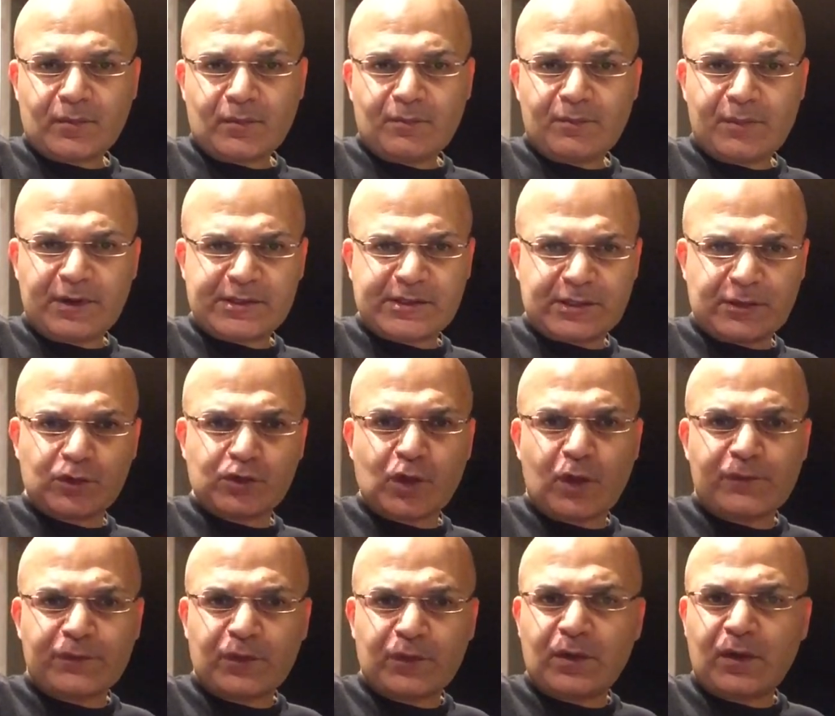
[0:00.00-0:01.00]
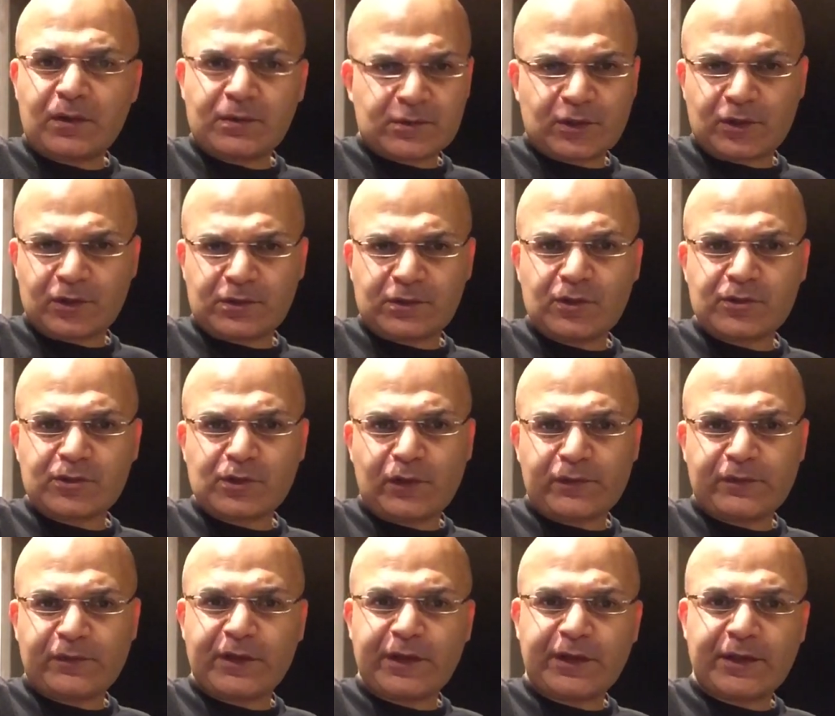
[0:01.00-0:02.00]
But it's closed off to
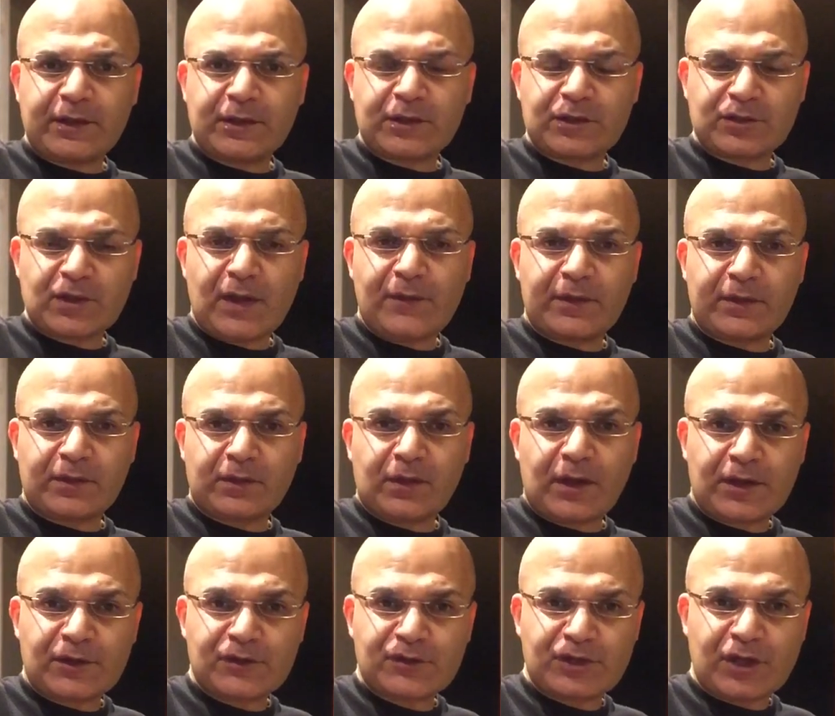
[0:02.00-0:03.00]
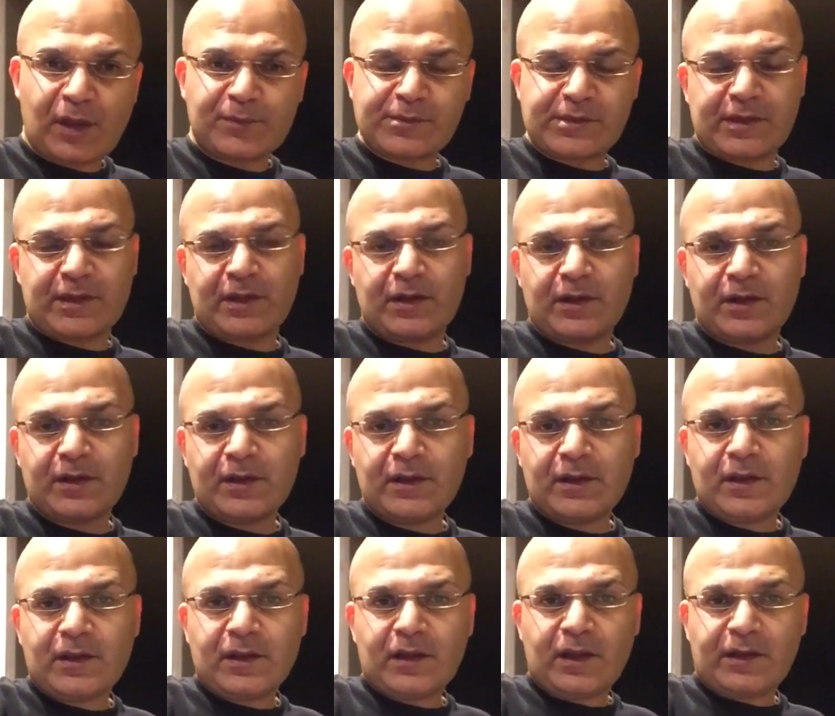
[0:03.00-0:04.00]
vehicular traffic. There are a lot of shops there,
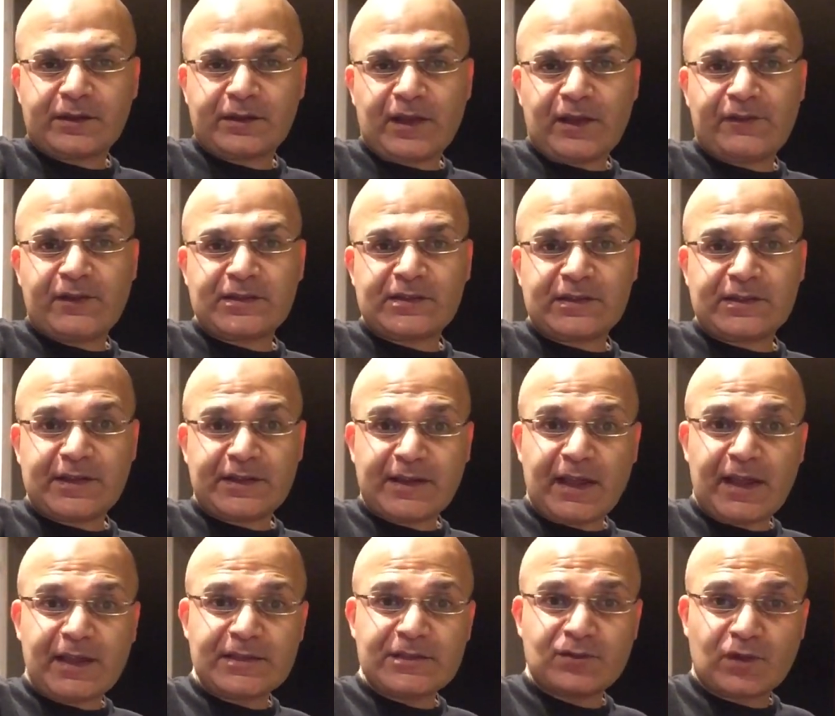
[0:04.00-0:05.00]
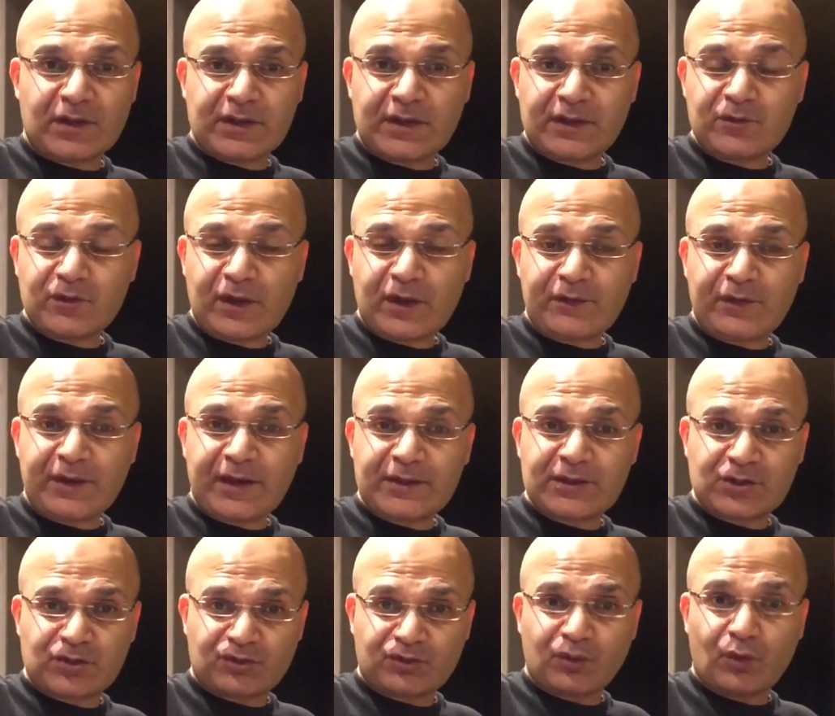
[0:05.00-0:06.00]
a lot of cafes. You can have a nice
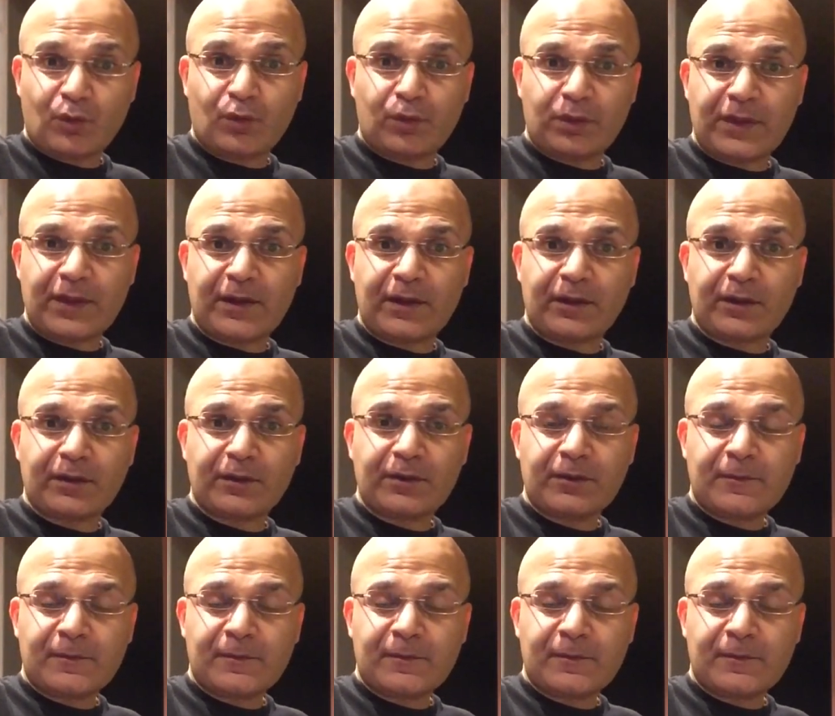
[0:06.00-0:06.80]
stroll there.